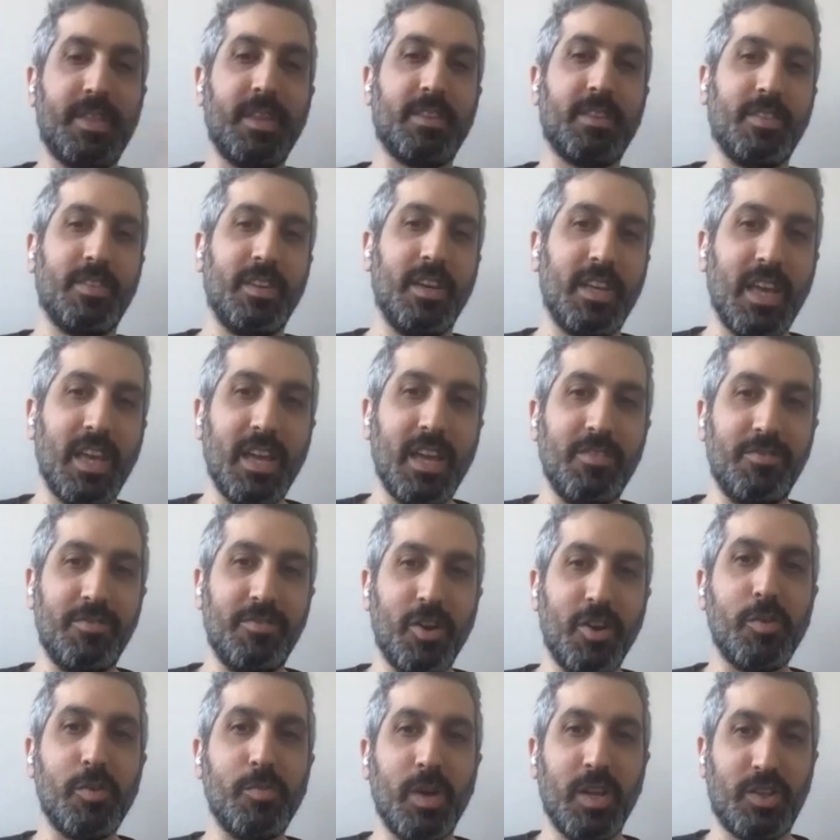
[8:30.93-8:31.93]
this, again,
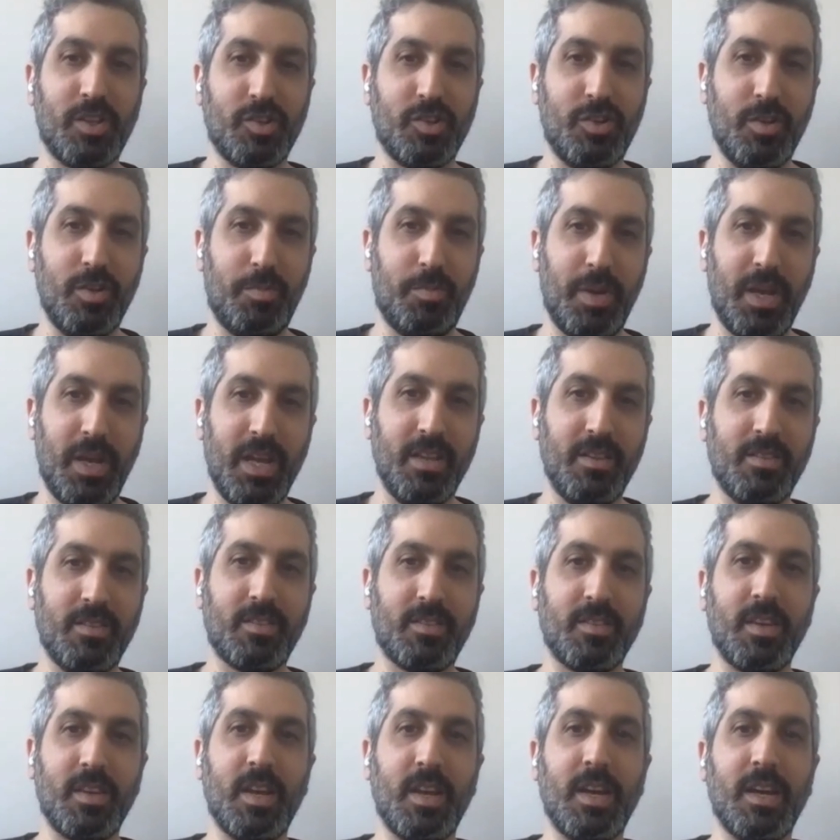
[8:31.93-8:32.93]
very much
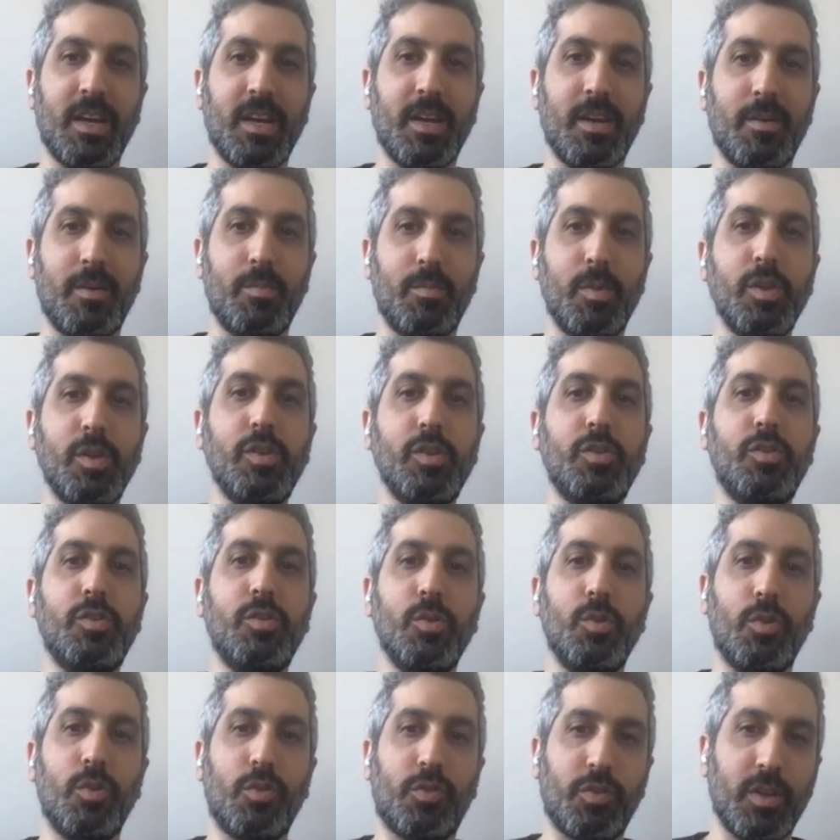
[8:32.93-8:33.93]
depends.
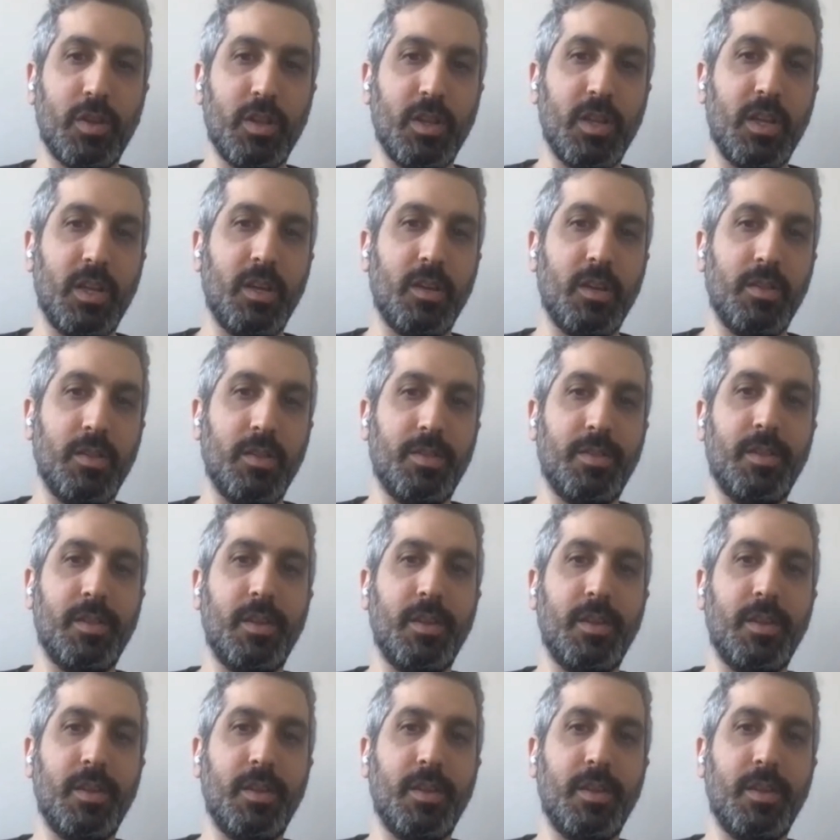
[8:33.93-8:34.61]
Usually,